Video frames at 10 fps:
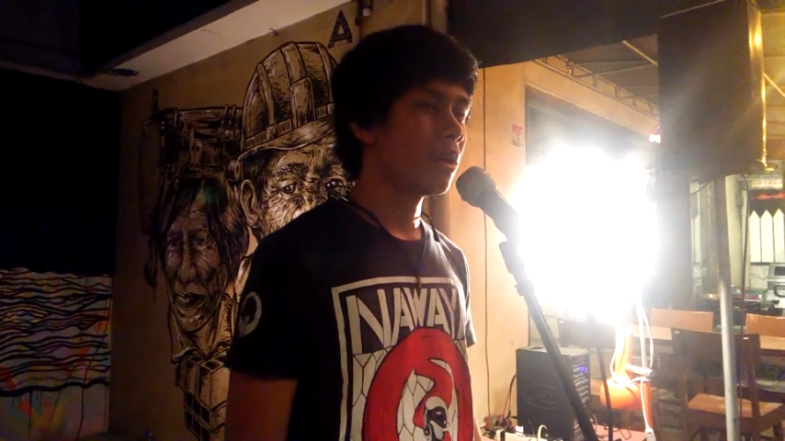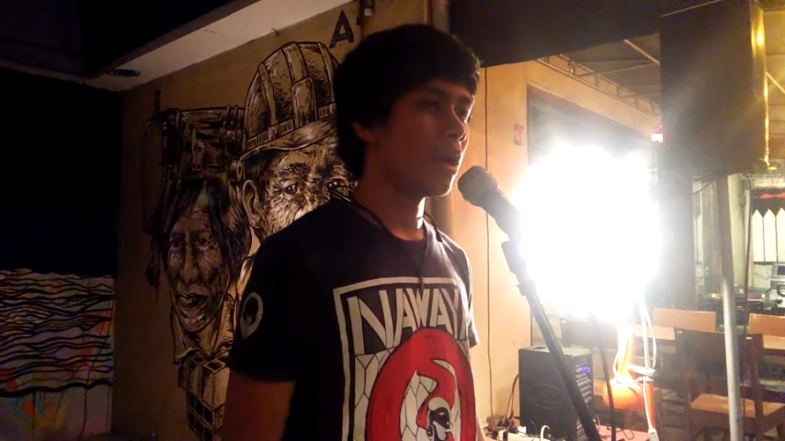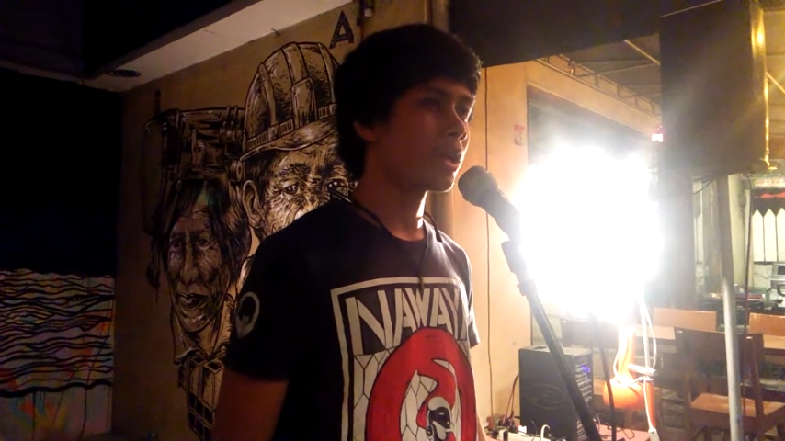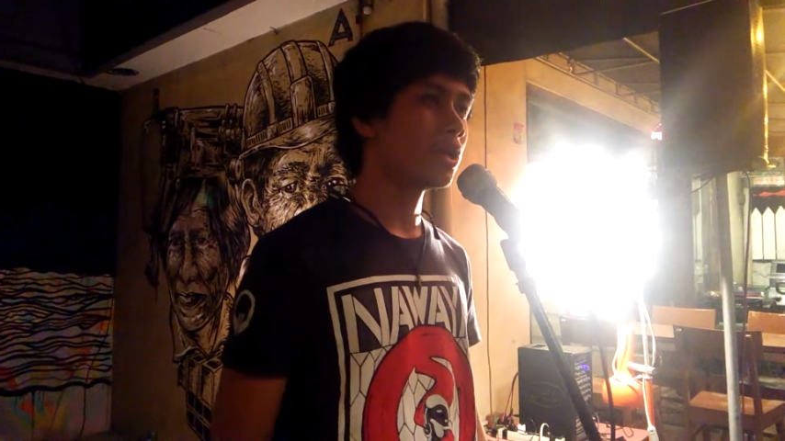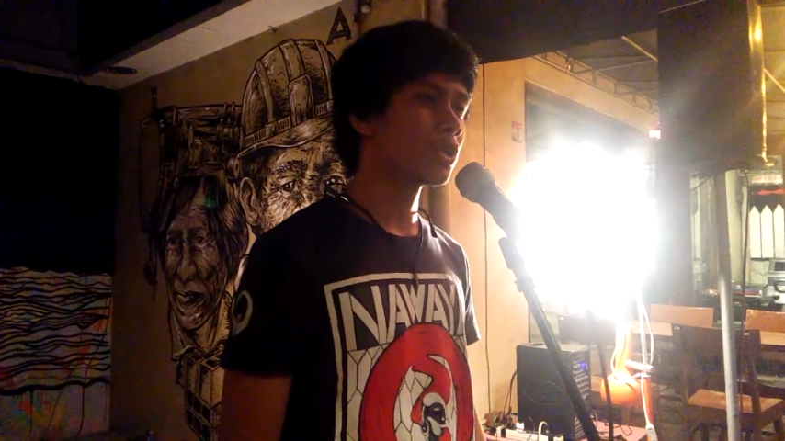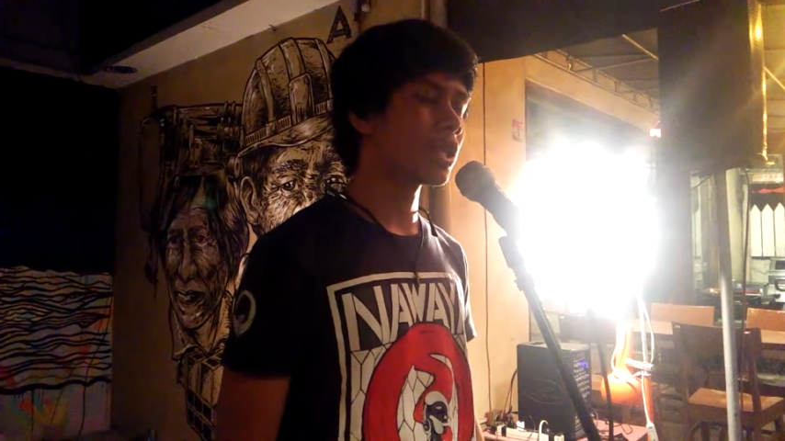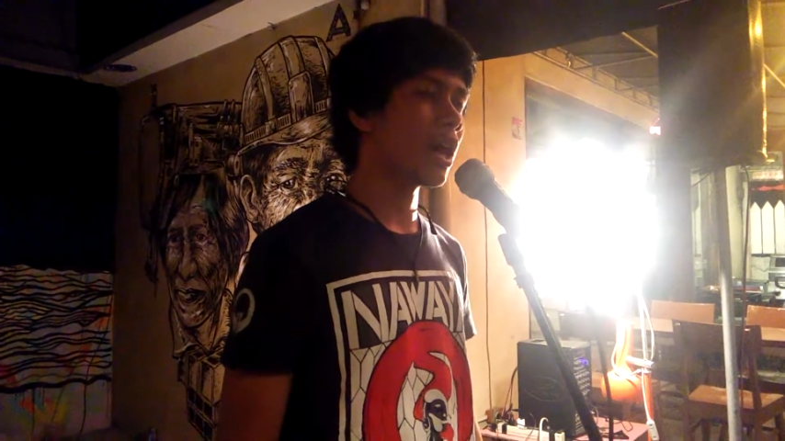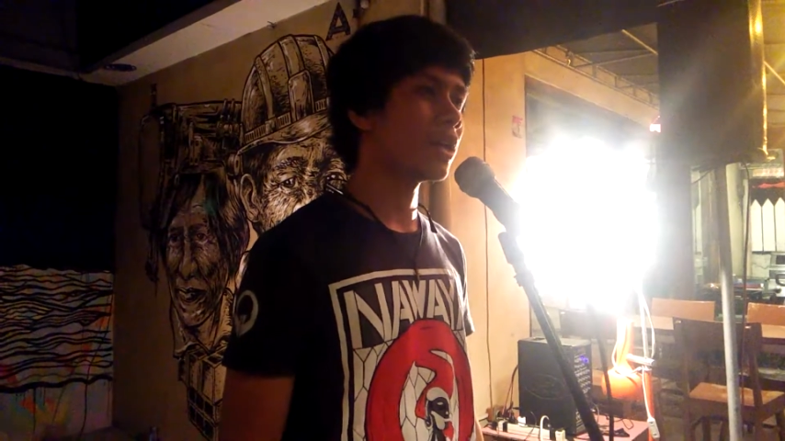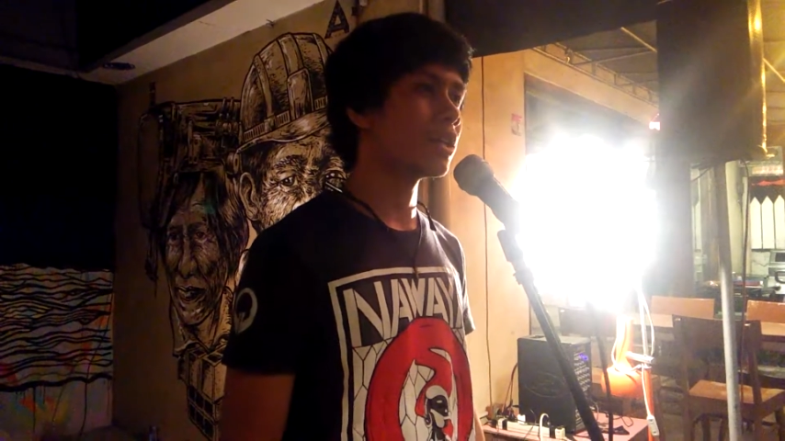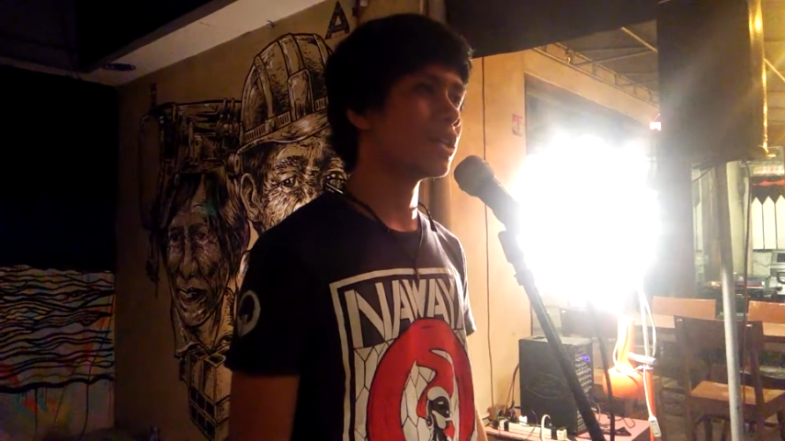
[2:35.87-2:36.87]
I grew
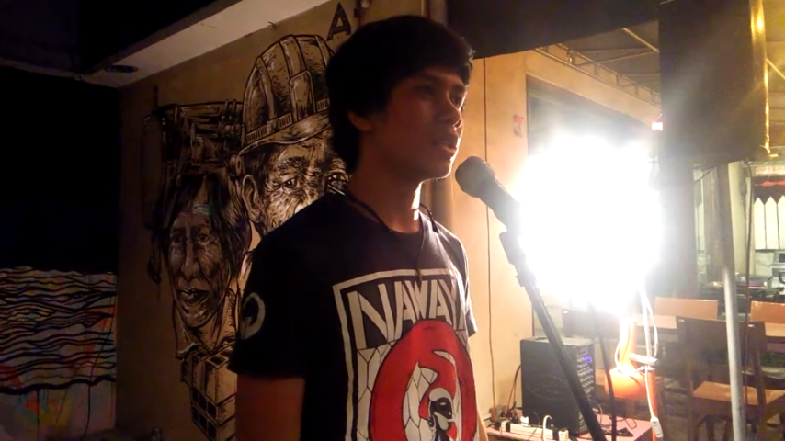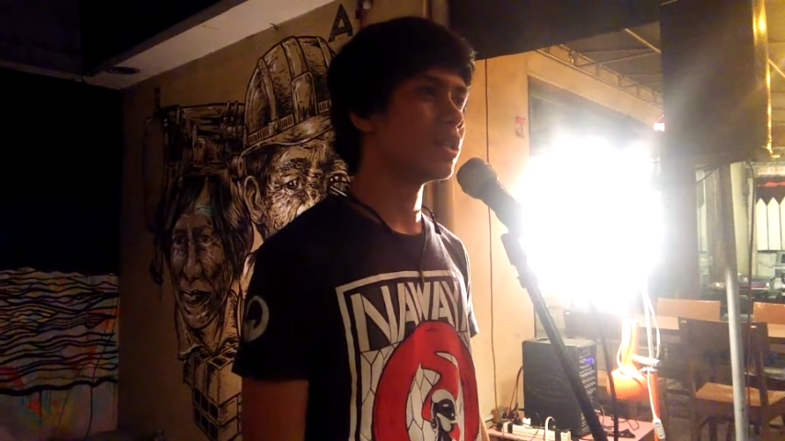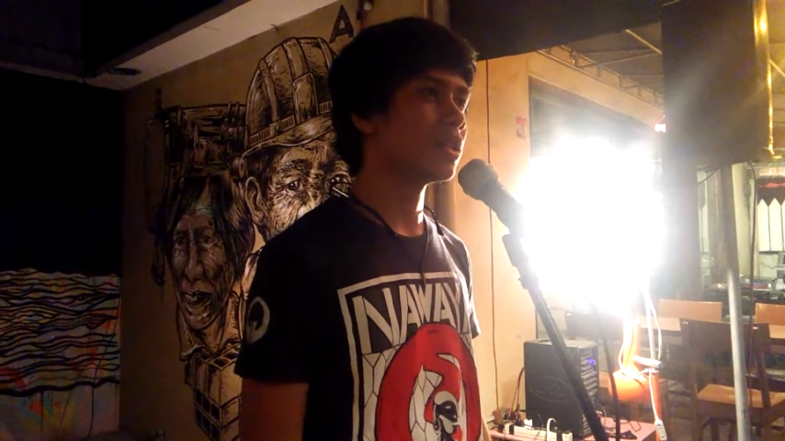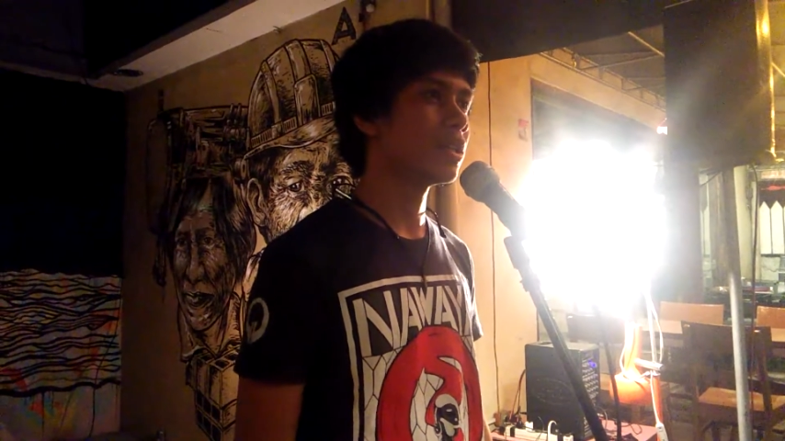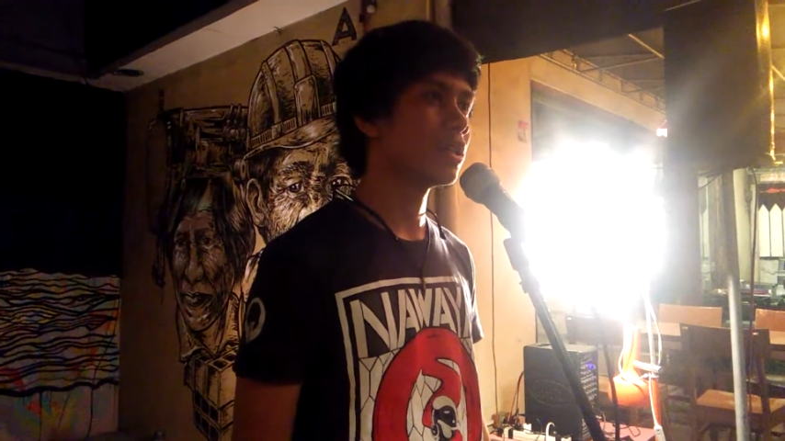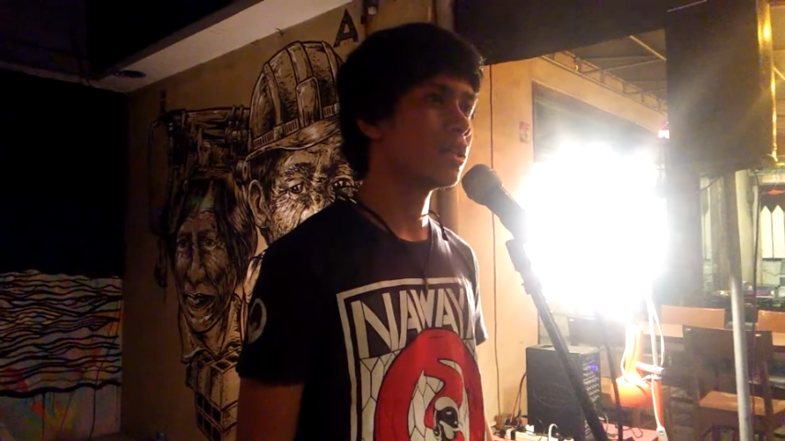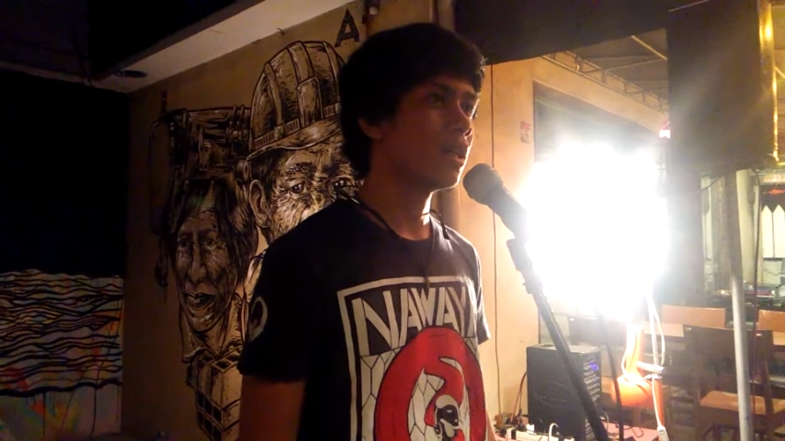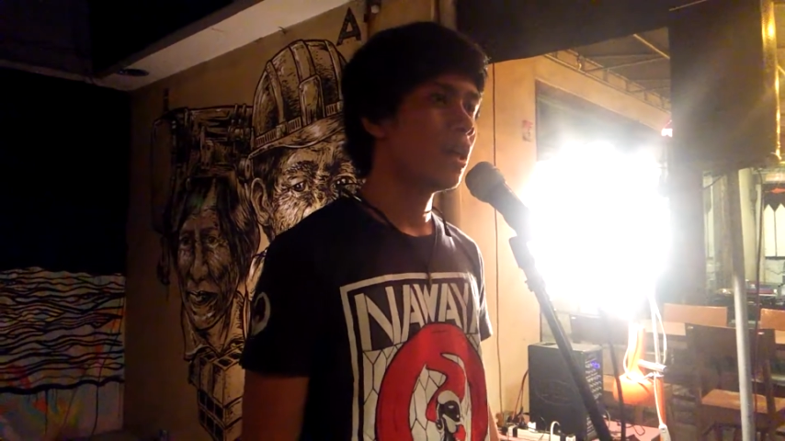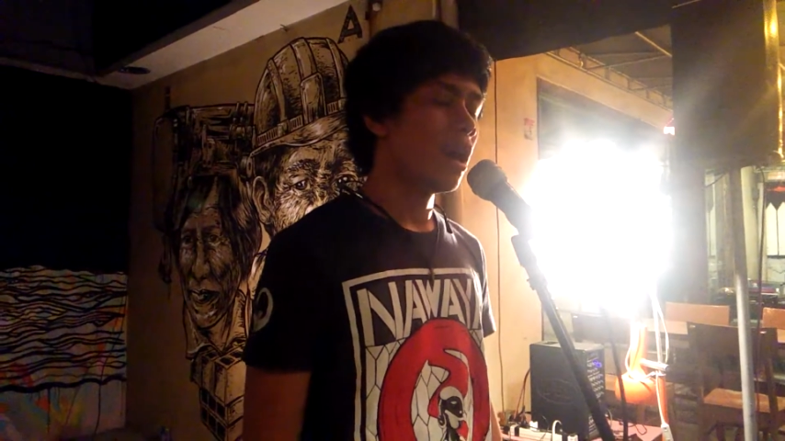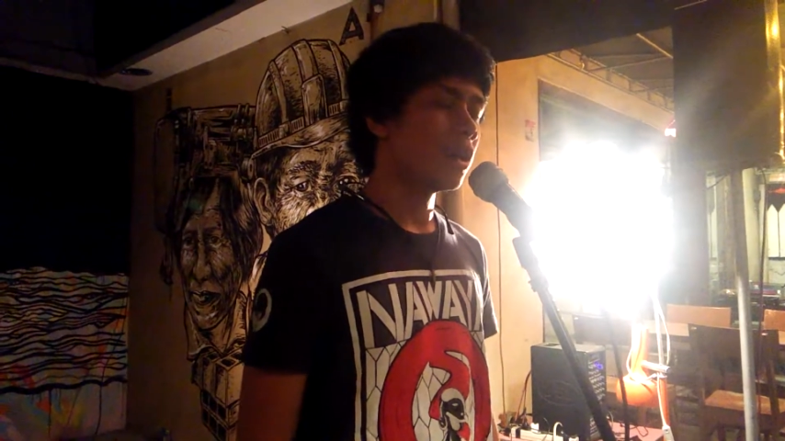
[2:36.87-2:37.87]
tired
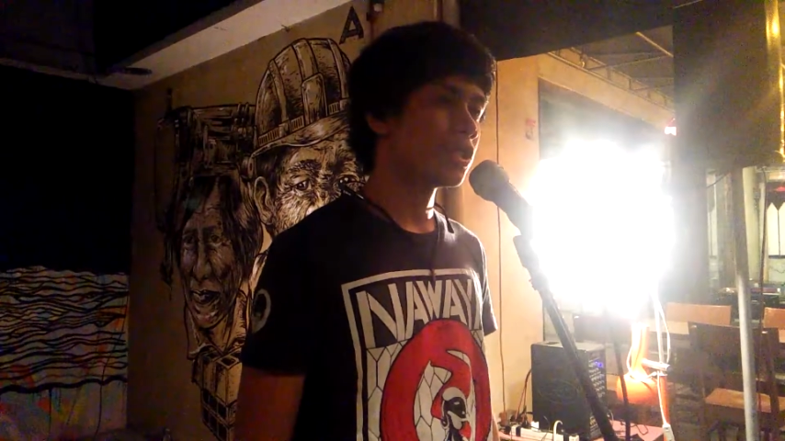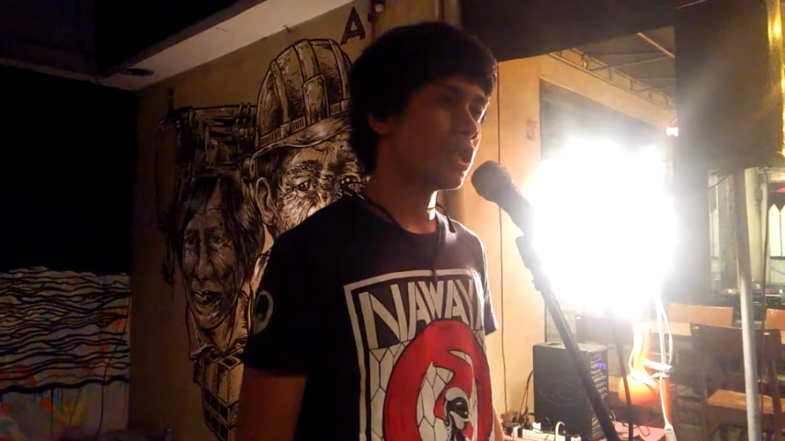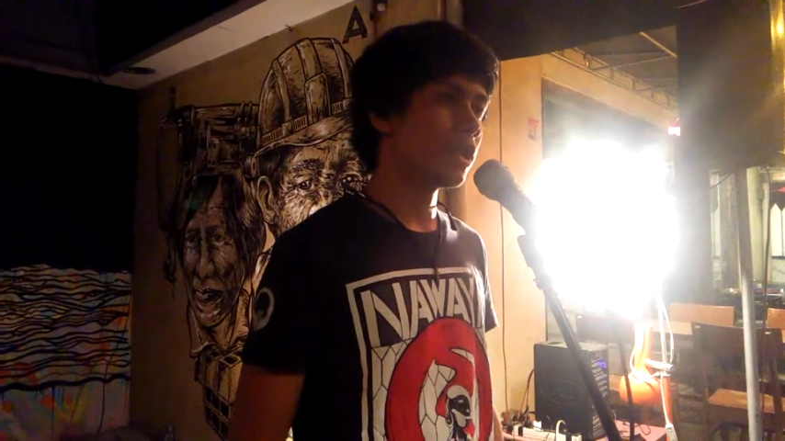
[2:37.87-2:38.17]
until